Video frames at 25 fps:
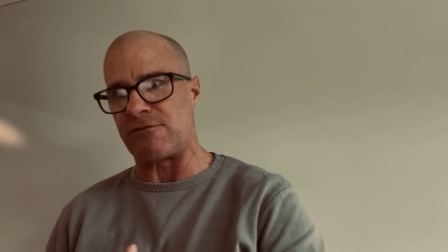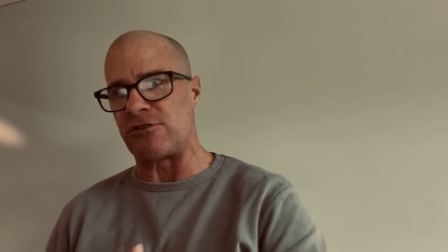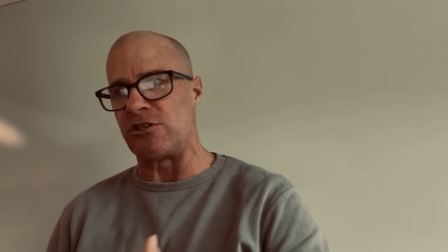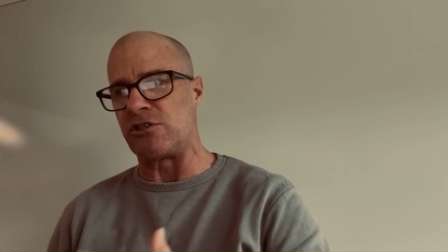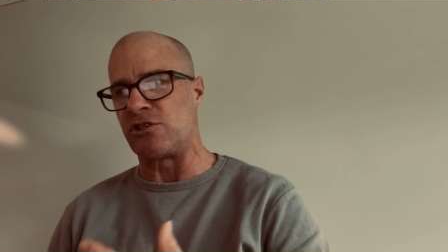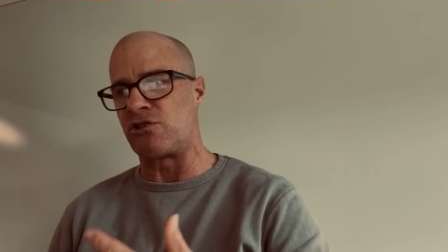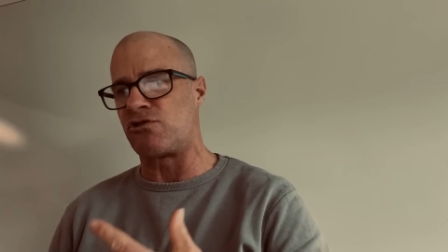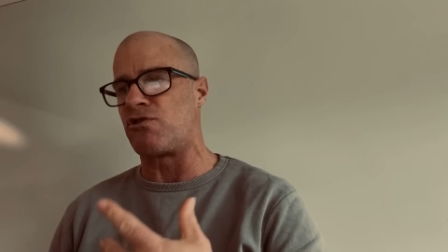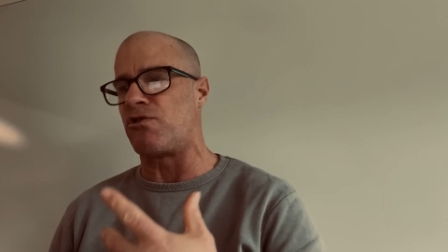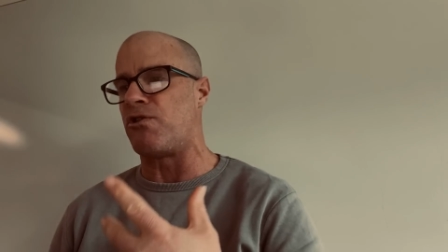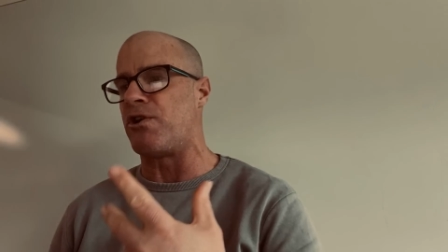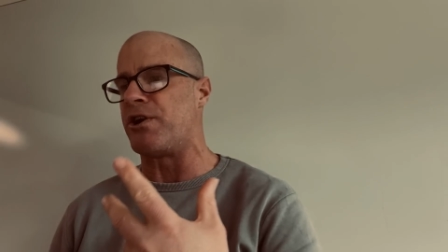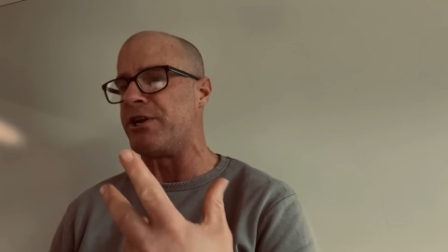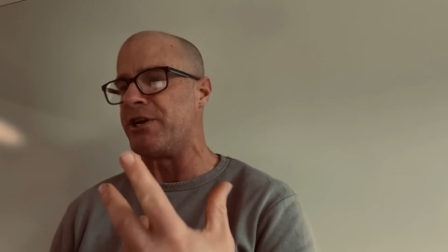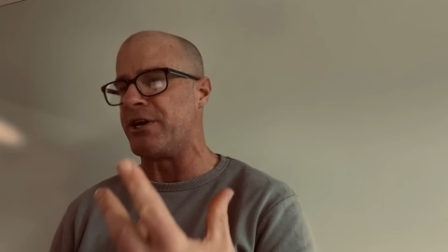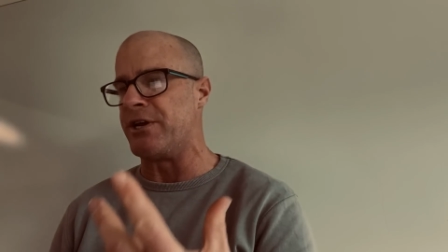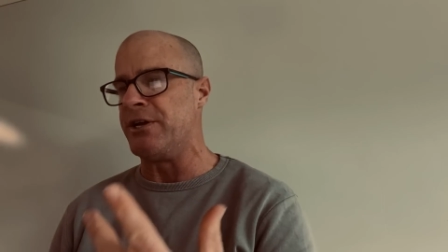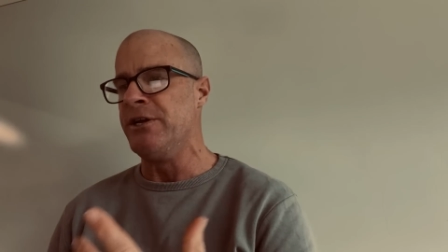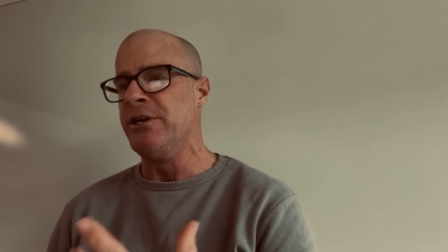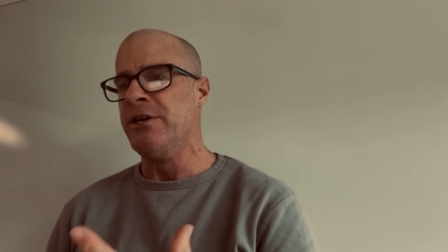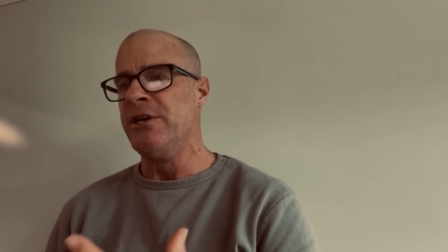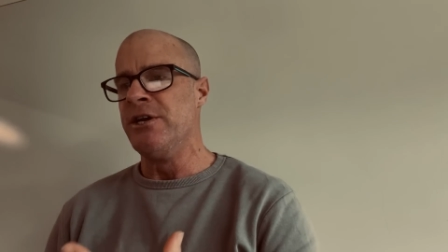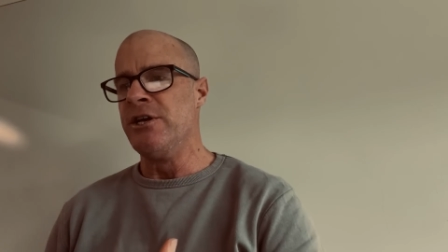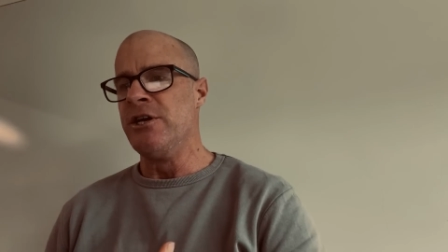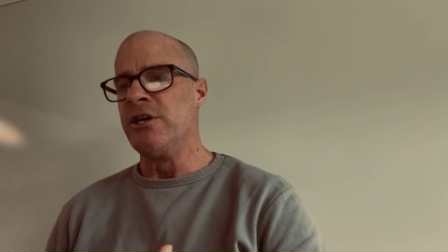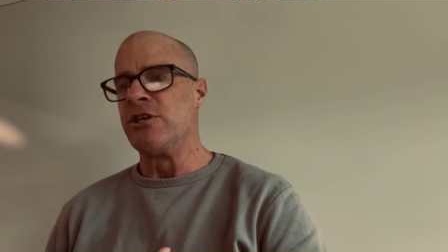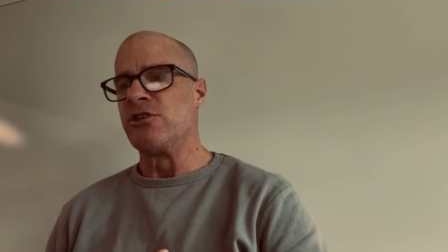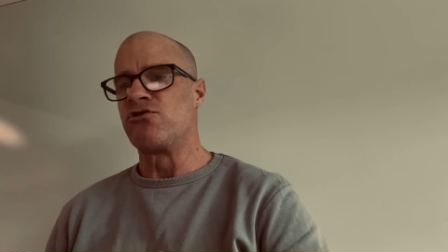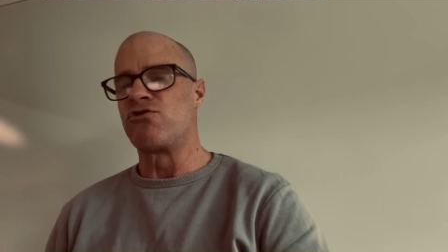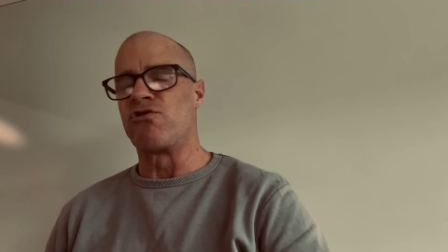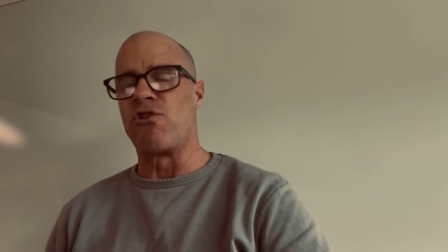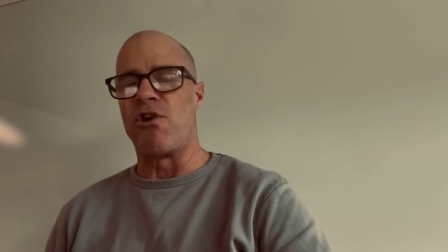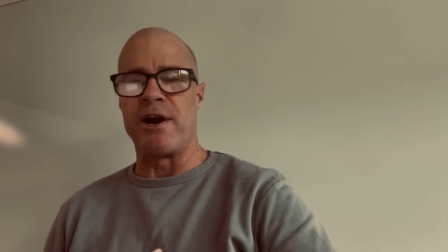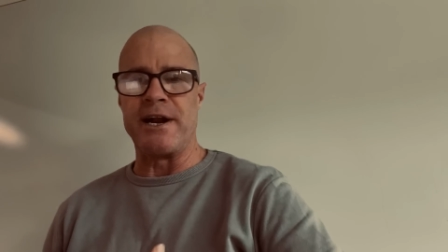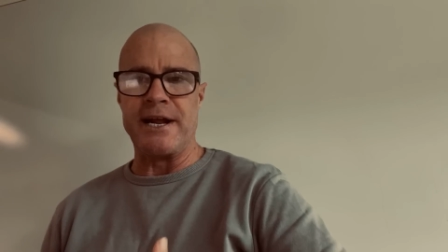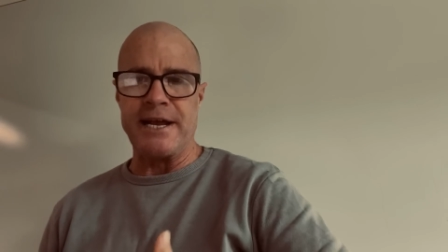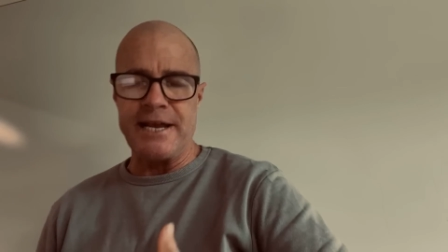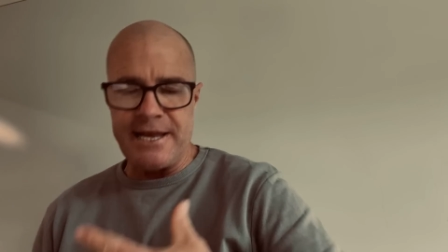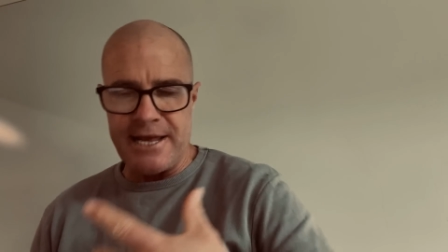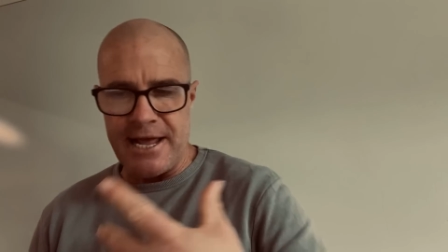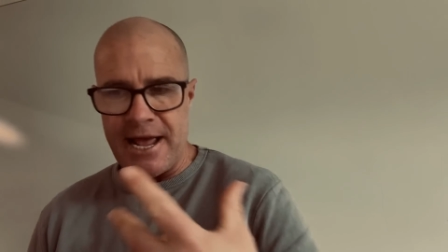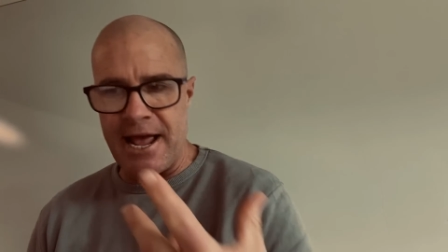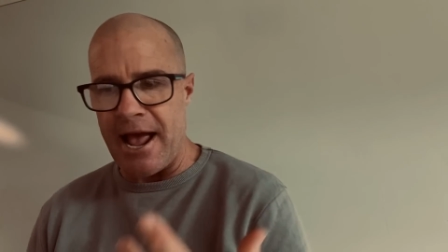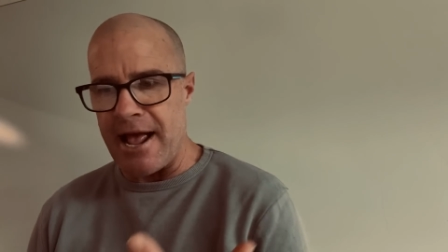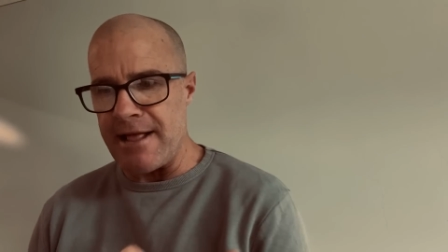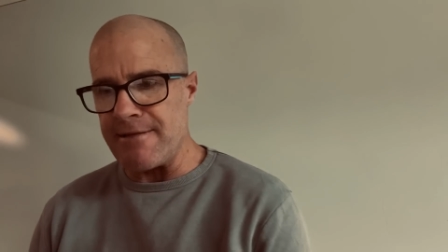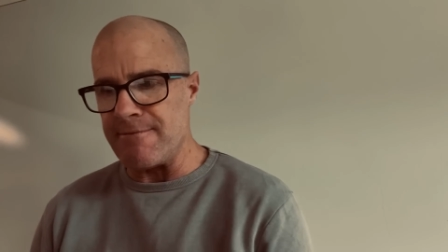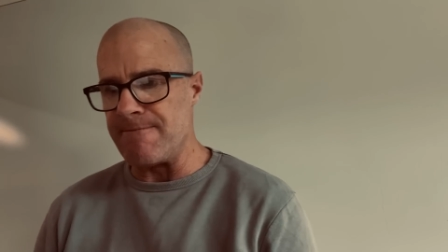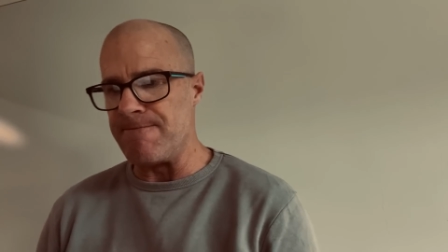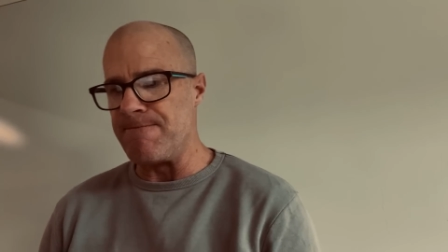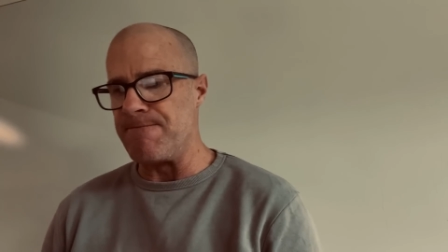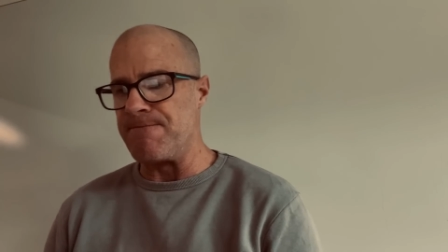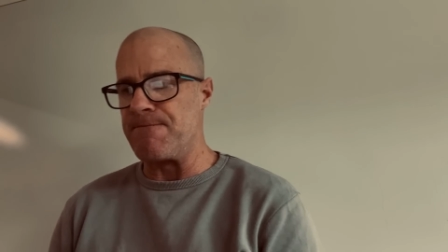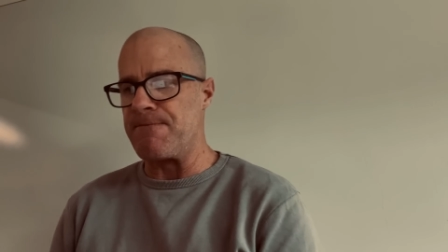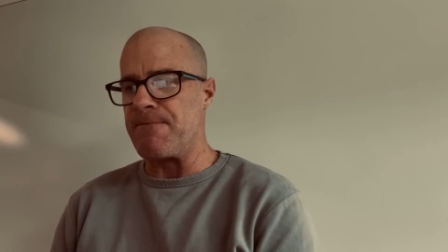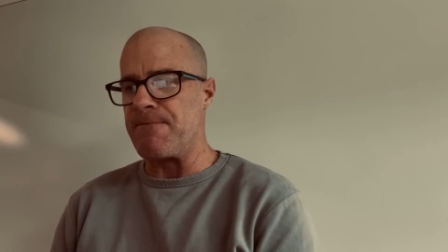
just trying to get